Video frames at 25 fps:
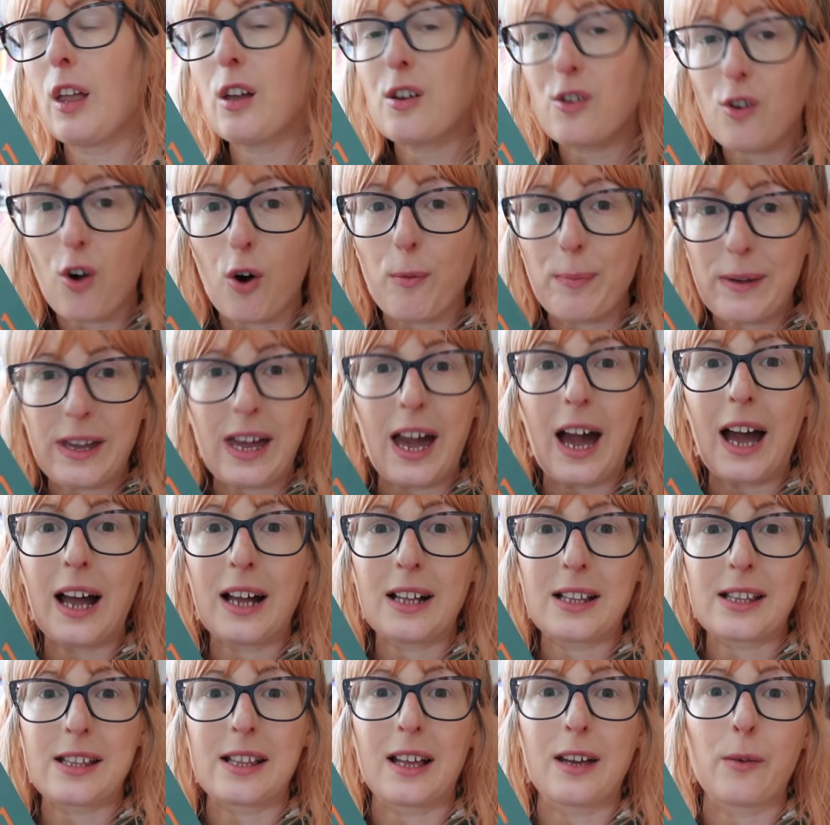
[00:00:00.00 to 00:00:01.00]

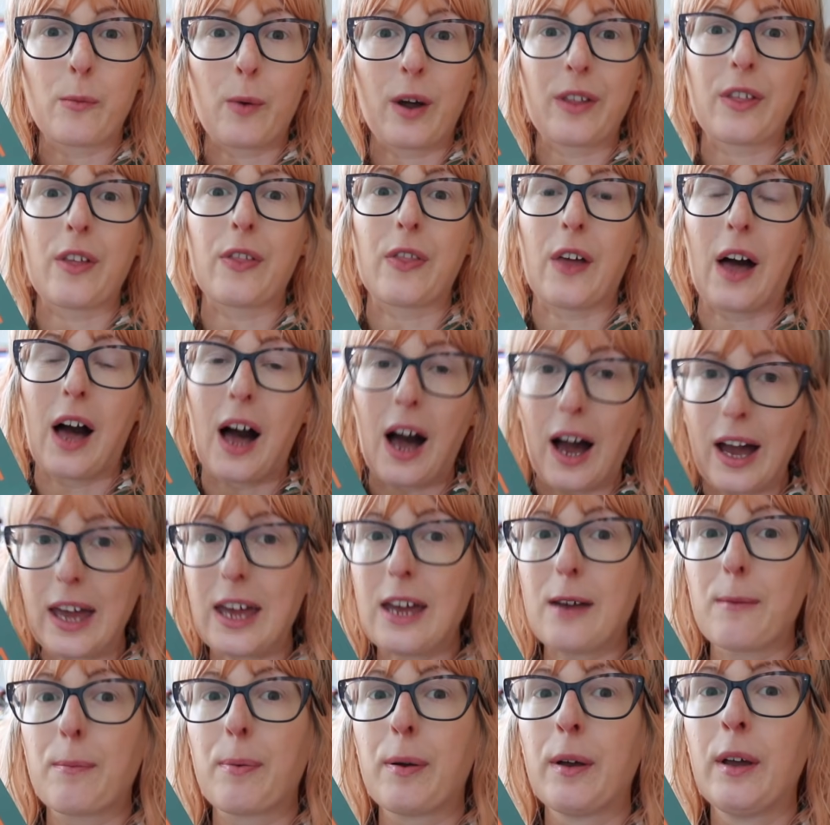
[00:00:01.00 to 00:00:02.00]
copycats, like whether the
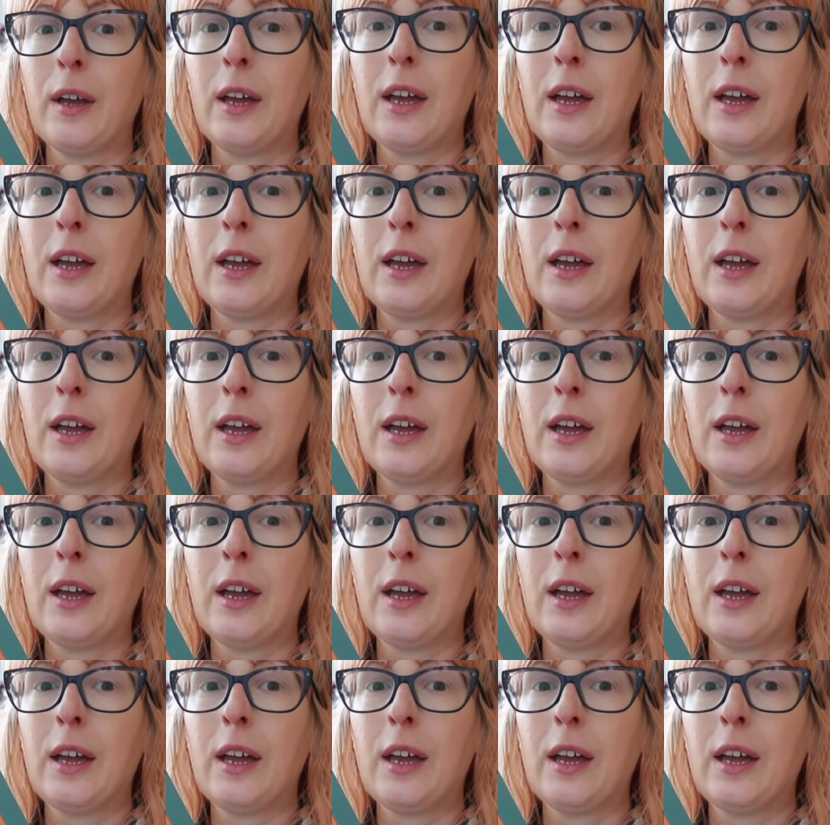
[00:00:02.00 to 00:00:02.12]
hype